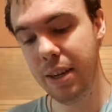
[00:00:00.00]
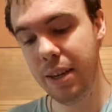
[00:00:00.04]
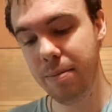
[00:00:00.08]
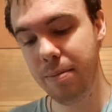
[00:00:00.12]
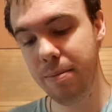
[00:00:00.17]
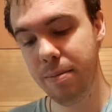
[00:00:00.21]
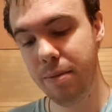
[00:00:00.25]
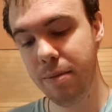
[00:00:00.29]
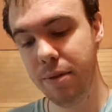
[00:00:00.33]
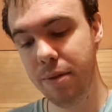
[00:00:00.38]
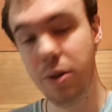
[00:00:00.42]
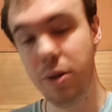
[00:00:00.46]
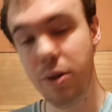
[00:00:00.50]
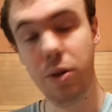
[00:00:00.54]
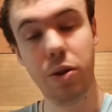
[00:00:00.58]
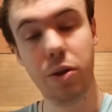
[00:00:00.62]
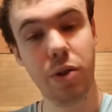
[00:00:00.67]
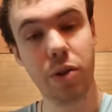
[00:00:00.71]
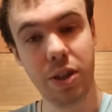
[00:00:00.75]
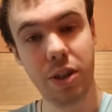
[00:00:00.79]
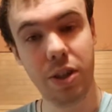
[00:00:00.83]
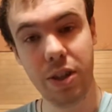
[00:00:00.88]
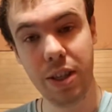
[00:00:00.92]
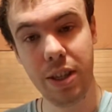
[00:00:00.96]

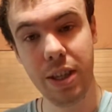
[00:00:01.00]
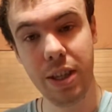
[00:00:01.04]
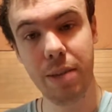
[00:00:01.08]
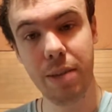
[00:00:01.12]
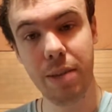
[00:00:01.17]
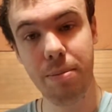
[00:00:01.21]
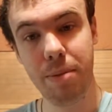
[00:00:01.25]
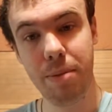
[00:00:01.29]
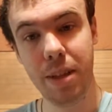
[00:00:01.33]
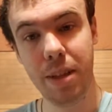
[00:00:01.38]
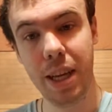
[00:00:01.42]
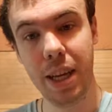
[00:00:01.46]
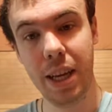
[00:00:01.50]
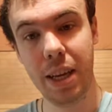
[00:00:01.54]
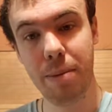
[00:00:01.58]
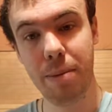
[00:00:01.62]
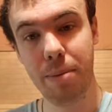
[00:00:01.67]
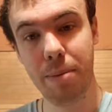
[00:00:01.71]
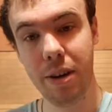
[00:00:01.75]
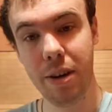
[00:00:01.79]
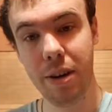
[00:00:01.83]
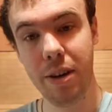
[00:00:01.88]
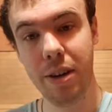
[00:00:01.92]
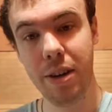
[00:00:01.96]
Nutrition can play a
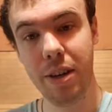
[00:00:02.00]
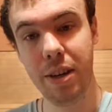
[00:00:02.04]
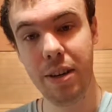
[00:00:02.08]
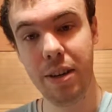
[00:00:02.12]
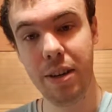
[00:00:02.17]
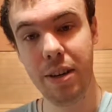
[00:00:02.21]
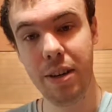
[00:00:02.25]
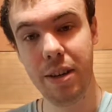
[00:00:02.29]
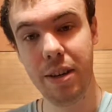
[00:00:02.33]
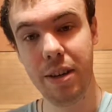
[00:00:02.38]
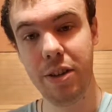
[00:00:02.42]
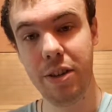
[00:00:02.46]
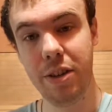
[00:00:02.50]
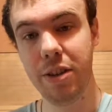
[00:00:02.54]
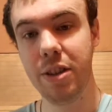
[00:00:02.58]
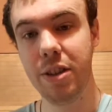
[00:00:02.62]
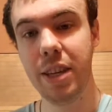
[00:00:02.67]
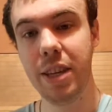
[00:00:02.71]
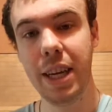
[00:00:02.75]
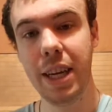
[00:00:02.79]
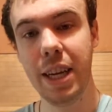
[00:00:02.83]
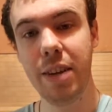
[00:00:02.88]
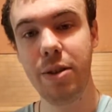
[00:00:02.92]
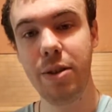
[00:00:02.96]
part, just
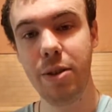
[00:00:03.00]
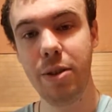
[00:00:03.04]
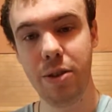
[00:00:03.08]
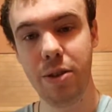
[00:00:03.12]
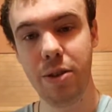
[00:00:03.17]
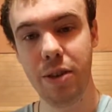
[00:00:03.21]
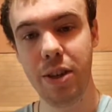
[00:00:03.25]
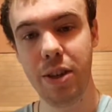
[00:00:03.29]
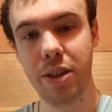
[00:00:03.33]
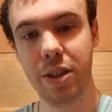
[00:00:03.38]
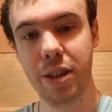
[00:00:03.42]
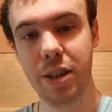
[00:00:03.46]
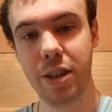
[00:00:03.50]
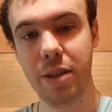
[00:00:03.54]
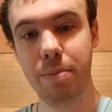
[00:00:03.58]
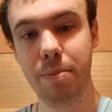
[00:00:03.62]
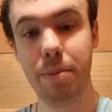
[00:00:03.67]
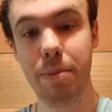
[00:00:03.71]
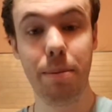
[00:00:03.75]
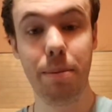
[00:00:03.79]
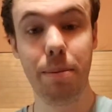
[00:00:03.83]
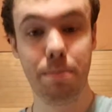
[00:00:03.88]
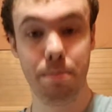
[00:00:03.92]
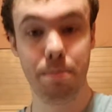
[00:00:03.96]
like how nutrition,
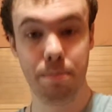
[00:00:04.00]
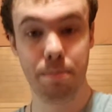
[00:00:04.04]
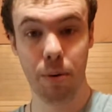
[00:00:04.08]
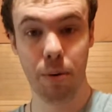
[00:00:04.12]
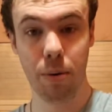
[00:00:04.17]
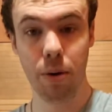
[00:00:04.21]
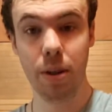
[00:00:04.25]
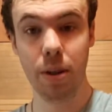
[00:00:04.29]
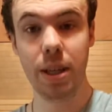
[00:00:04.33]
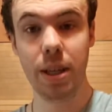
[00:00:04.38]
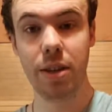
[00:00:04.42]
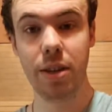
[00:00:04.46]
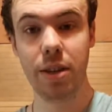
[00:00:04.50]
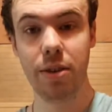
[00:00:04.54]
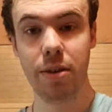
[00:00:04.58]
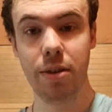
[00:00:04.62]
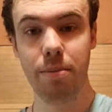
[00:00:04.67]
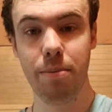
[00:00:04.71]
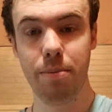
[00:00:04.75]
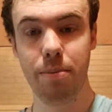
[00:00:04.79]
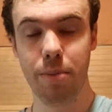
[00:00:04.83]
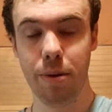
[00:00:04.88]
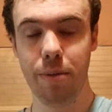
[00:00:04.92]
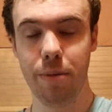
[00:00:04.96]
being
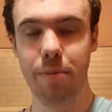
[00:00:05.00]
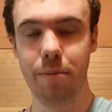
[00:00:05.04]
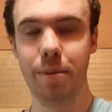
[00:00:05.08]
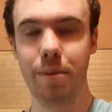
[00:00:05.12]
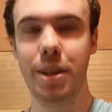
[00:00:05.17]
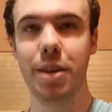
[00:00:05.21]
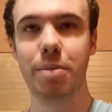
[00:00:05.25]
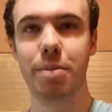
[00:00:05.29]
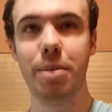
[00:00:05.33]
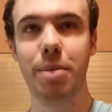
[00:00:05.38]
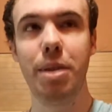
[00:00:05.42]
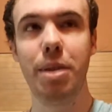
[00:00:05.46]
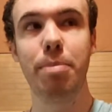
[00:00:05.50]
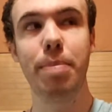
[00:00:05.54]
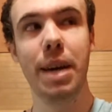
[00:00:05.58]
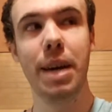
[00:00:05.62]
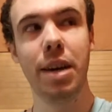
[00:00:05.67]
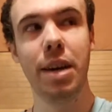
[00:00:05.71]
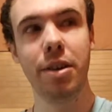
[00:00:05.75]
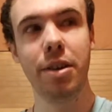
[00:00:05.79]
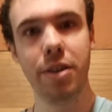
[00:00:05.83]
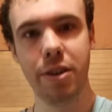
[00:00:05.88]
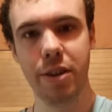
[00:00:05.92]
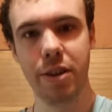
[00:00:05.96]

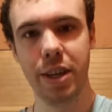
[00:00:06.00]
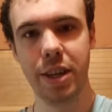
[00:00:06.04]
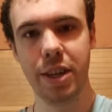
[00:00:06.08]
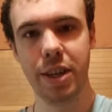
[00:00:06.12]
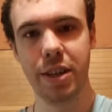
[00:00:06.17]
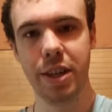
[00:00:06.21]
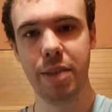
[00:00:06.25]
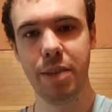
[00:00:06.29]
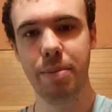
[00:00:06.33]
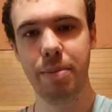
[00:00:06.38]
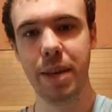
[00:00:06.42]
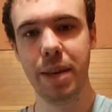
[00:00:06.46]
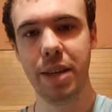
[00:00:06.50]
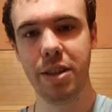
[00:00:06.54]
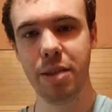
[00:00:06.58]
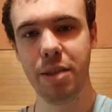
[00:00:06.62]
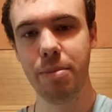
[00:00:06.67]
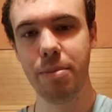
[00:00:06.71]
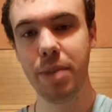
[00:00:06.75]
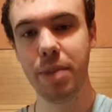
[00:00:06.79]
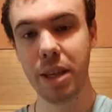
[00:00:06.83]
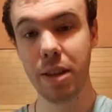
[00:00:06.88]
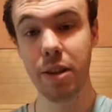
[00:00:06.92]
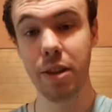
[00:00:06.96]
malnourished can make
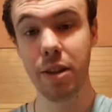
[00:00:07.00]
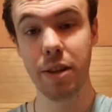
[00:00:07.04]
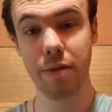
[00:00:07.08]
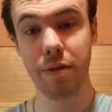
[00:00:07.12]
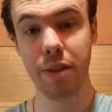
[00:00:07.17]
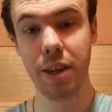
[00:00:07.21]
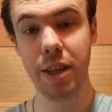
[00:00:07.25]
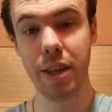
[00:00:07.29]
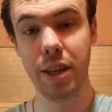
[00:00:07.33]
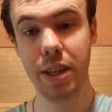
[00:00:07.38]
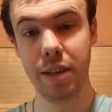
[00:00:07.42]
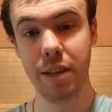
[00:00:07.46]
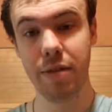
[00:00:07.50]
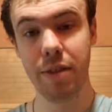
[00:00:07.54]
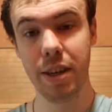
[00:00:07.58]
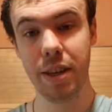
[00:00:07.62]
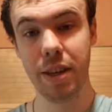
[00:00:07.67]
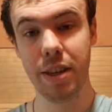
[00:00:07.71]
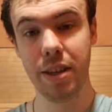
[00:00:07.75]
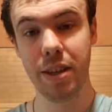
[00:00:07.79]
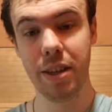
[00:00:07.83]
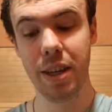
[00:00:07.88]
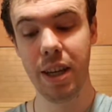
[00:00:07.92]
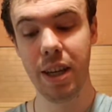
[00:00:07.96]
somebody look very
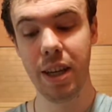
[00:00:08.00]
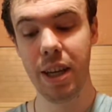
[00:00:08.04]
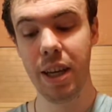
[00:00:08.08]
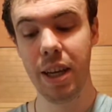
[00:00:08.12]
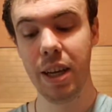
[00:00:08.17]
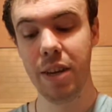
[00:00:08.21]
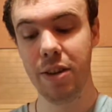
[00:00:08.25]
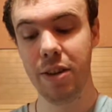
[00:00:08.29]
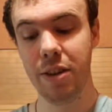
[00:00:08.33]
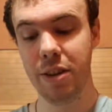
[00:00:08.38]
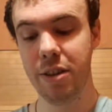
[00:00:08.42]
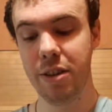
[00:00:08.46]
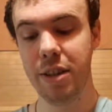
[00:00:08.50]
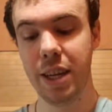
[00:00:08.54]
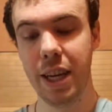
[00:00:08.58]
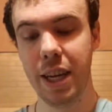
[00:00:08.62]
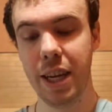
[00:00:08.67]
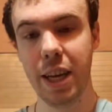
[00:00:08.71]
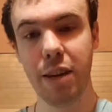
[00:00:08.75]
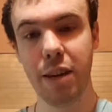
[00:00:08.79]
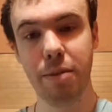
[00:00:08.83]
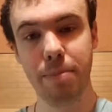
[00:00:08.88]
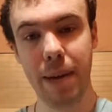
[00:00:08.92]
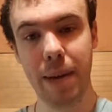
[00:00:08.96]
different, just like
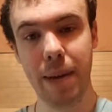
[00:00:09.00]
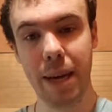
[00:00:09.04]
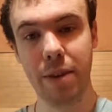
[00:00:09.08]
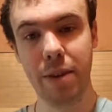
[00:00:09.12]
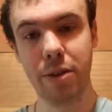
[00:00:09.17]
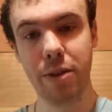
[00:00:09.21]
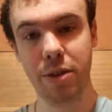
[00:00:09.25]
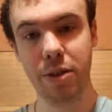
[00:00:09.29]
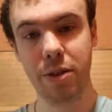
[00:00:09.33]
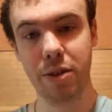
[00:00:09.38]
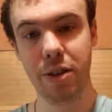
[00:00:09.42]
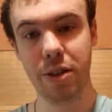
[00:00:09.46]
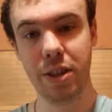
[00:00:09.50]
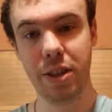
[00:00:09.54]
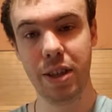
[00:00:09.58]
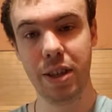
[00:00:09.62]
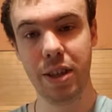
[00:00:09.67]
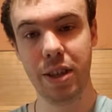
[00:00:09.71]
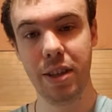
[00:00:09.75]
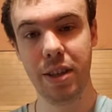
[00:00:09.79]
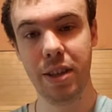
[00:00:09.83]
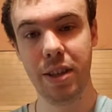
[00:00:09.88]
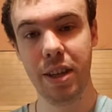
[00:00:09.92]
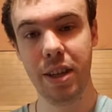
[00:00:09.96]
how
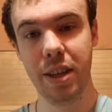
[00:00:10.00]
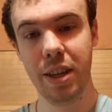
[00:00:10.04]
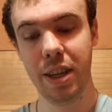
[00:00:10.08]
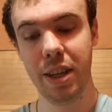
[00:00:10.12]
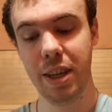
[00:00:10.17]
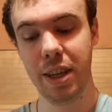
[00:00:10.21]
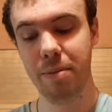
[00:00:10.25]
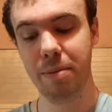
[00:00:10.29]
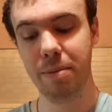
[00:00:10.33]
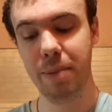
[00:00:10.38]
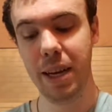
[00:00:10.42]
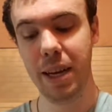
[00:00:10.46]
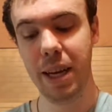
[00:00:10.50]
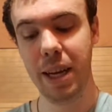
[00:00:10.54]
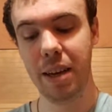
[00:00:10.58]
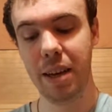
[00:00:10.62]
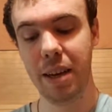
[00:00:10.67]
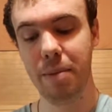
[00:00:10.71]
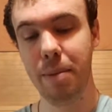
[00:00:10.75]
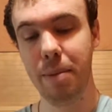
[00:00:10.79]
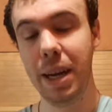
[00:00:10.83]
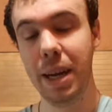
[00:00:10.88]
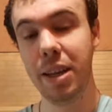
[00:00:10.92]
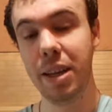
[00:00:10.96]
malnutrition can make
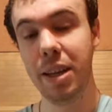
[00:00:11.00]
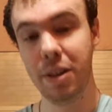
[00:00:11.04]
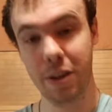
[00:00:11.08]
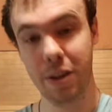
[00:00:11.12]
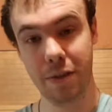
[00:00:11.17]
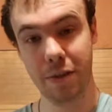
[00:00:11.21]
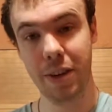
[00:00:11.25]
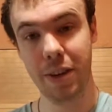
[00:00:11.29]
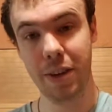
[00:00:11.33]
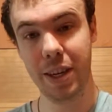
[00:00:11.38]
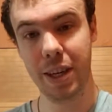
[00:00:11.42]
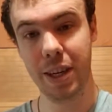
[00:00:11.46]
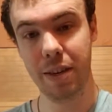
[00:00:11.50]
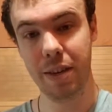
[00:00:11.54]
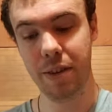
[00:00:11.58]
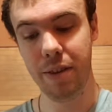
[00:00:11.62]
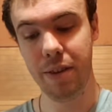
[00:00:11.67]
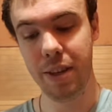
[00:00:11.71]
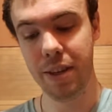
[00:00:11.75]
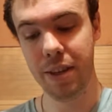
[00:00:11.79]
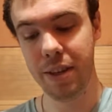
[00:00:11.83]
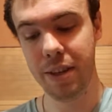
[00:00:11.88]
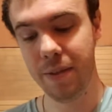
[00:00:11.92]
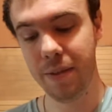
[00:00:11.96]
a mite look very
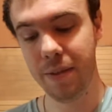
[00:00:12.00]
different.